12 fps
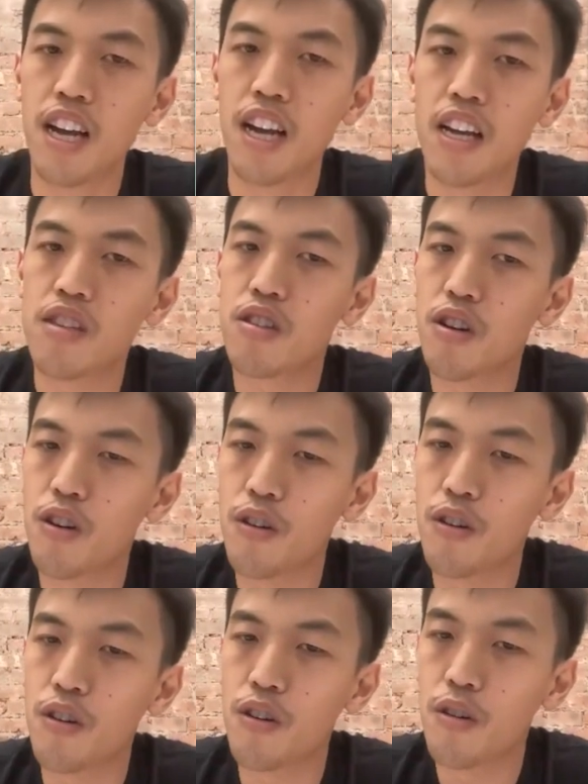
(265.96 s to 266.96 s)
And
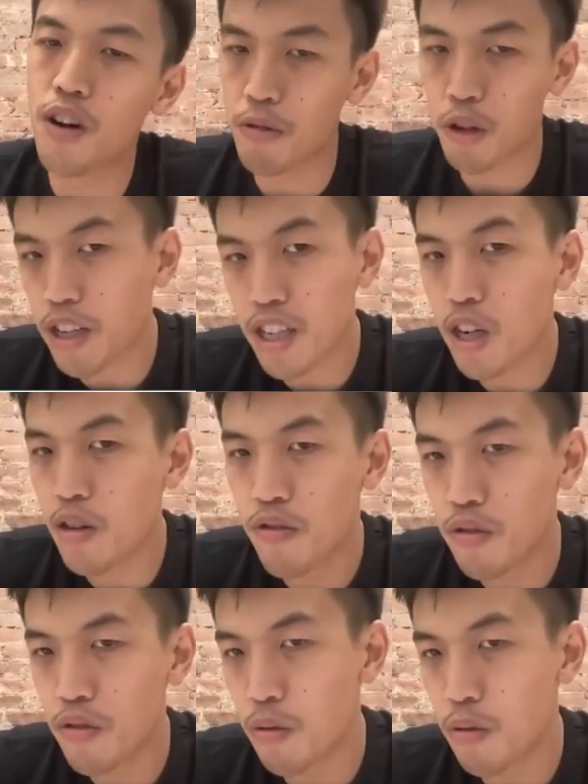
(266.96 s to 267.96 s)
so I will quickly go
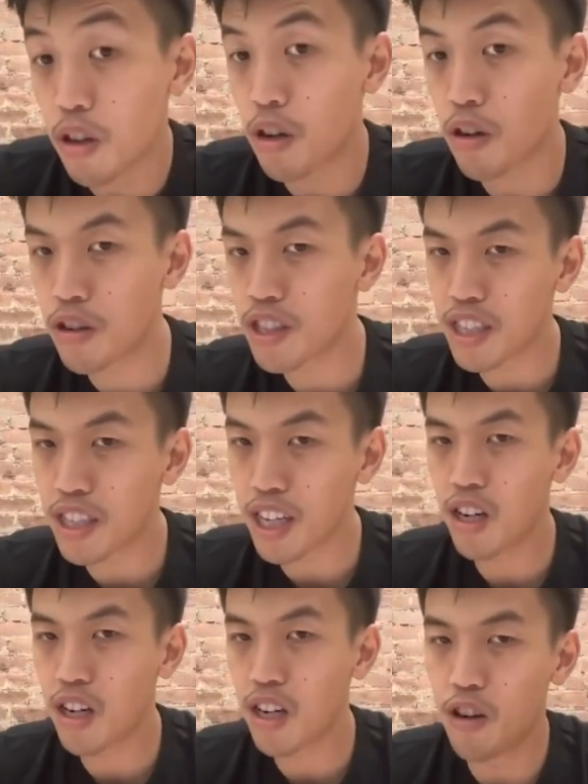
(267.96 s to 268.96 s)
through the current
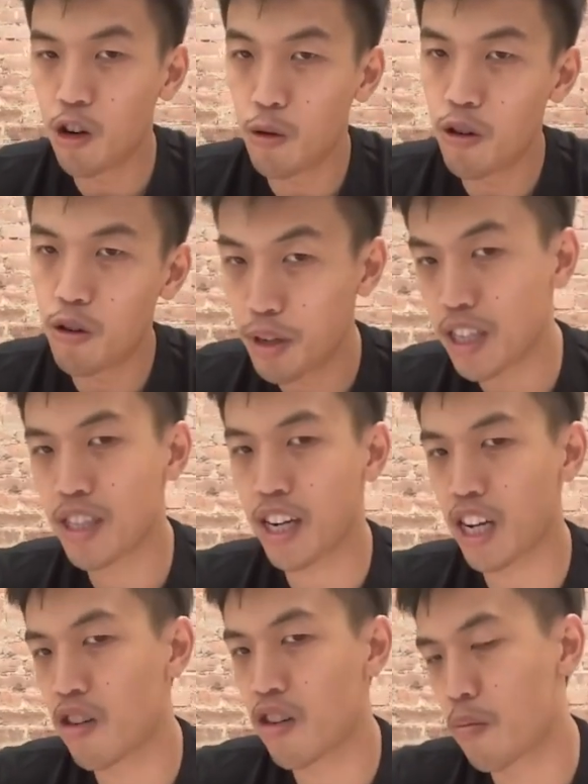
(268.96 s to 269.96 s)
state of OP
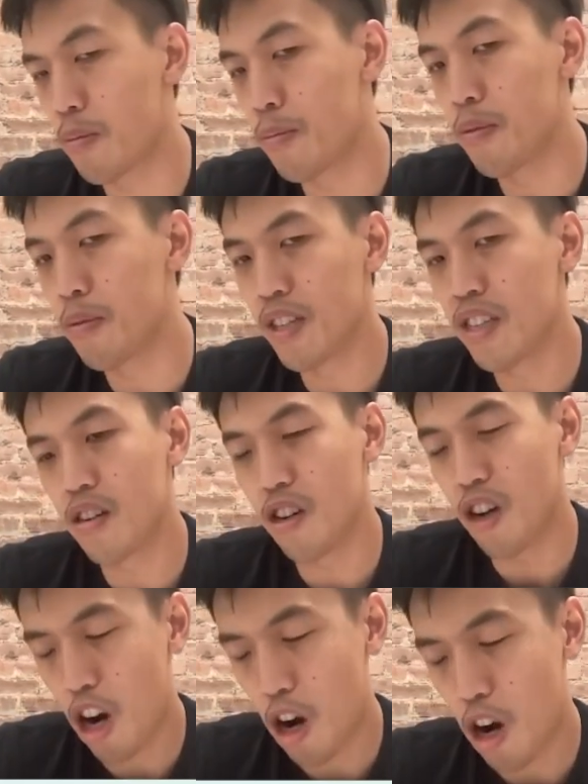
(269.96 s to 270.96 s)
stack
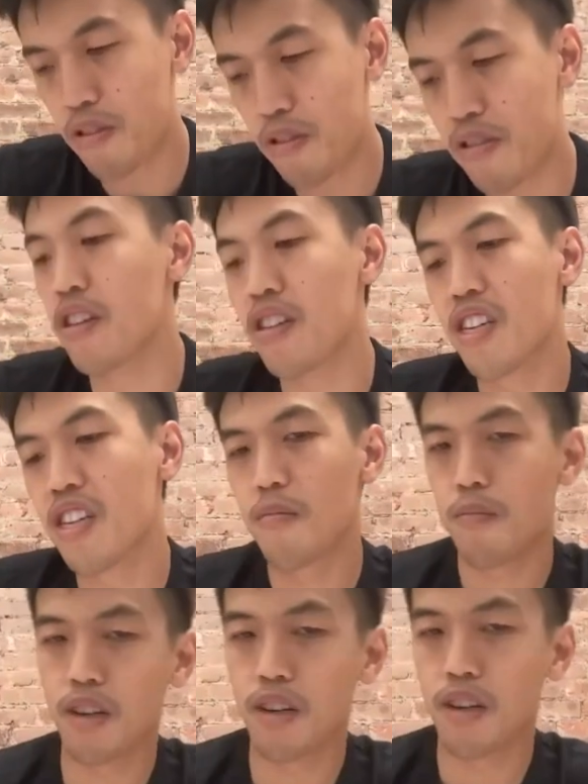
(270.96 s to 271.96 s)
interoperability.
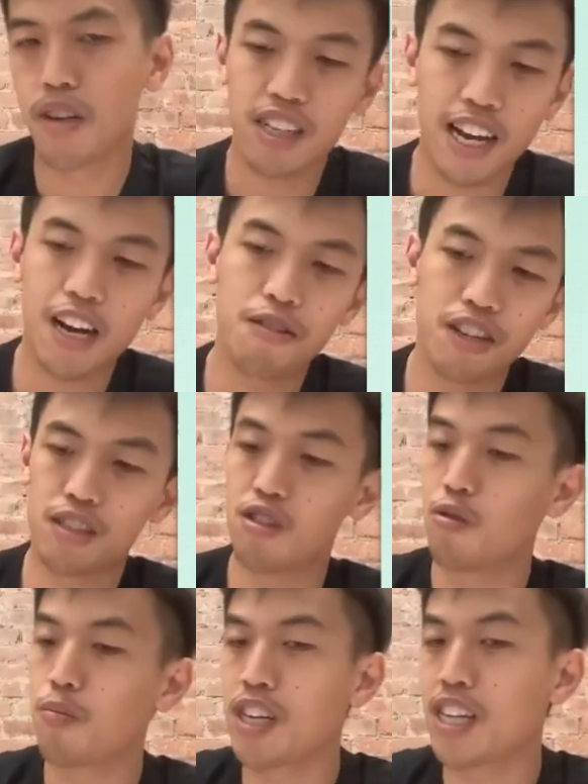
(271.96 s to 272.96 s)
Basically, how does
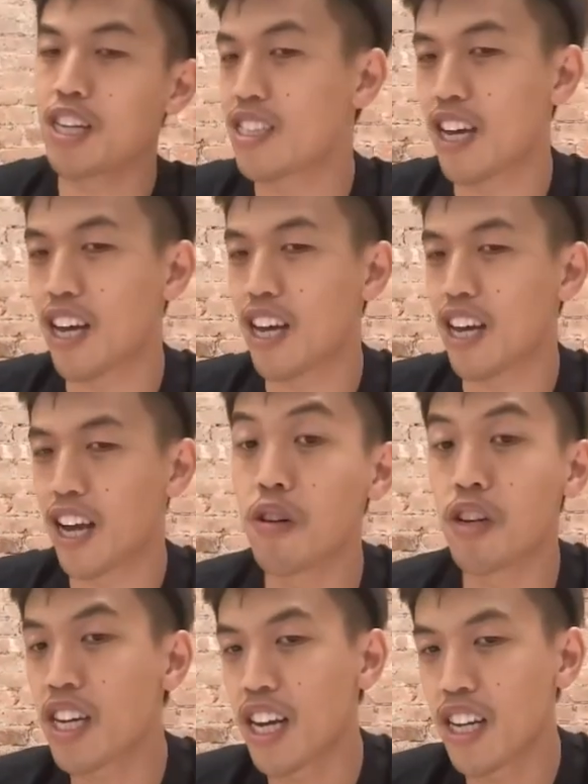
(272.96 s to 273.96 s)
OP stack
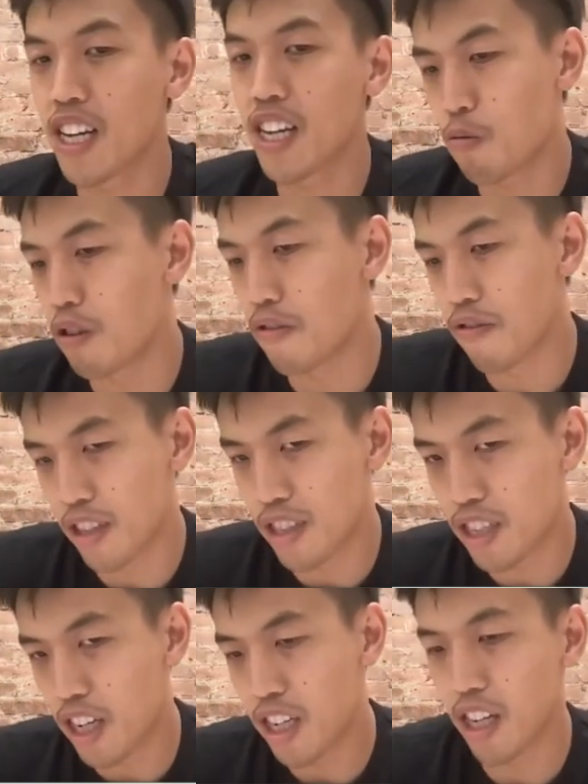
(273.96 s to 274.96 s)
communicate with,
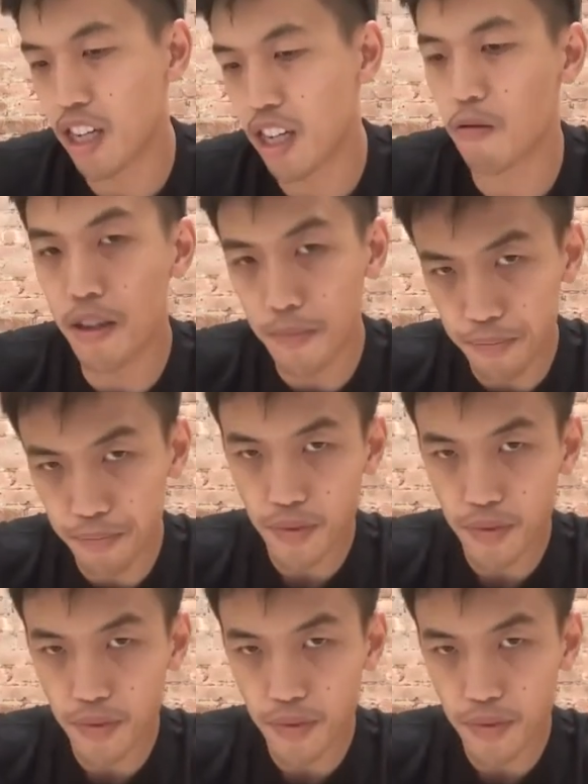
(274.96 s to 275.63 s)
let's say, the L1?